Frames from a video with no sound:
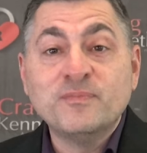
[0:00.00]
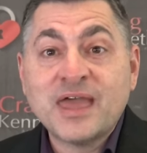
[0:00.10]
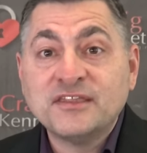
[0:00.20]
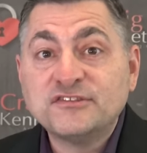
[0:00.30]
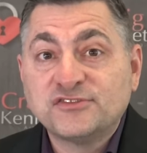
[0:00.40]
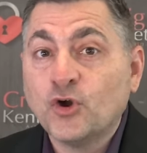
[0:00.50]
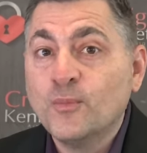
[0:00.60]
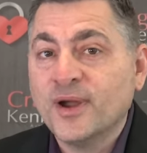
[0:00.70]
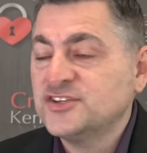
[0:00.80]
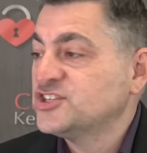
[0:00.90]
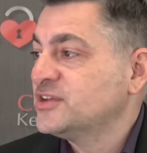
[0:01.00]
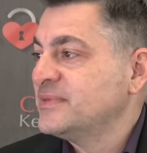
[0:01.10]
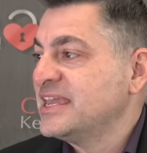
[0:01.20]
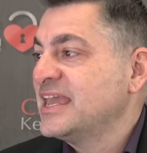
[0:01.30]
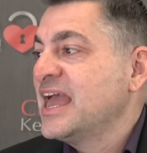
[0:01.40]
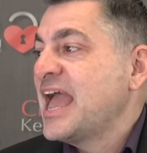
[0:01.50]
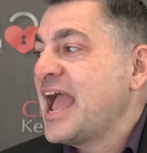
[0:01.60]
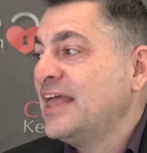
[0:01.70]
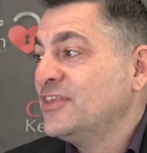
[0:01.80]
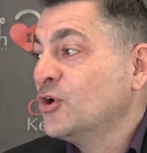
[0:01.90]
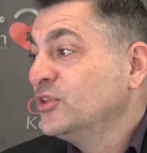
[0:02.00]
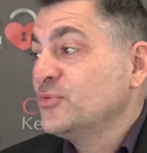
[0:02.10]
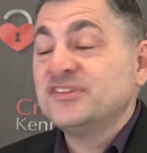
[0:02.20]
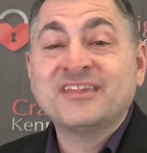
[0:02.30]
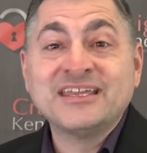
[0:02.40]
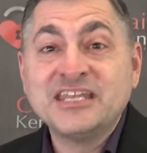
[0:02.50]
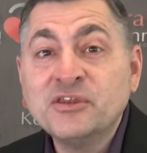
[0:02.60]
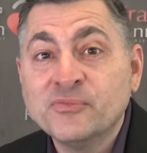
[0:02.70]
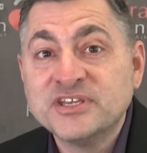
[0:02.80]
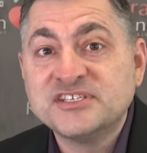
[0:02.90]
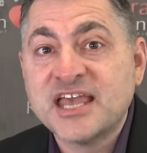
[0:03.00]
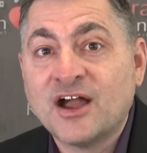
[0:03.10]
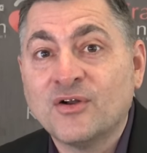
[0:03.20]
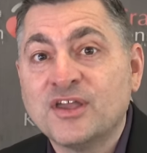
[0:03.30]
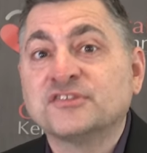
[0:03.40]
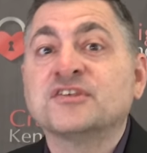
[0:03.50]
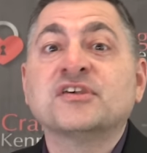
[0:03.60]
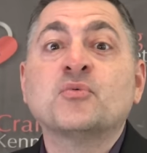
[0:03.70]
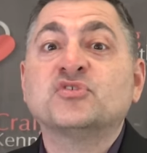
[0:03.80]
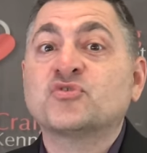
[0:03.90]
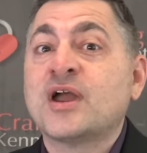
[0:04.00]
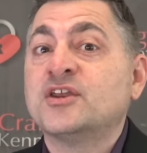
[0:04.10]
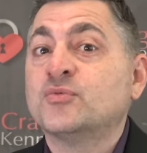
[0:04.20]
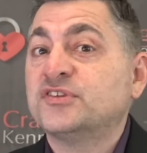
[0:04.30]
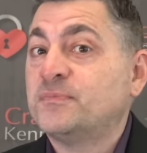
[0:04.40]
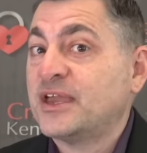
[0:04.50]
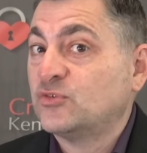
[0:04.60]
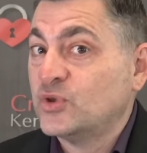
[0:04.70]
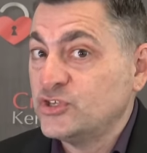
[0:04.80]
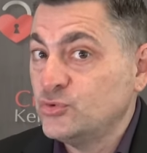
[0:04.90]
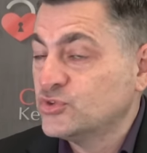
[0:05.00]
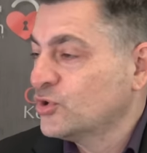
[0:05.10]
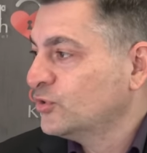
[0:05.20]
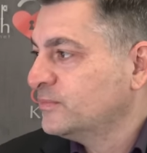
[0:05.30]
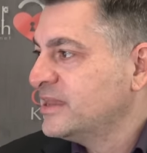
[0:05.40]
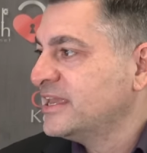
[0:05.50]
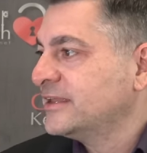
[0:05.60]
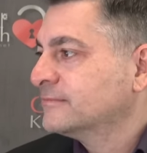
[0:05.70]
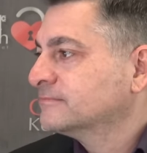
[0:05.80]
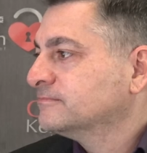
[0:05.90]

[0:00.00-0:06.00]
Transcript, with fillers: meant so much to me, and the only reason I didn't reach out is because I was trying to respect what you told me.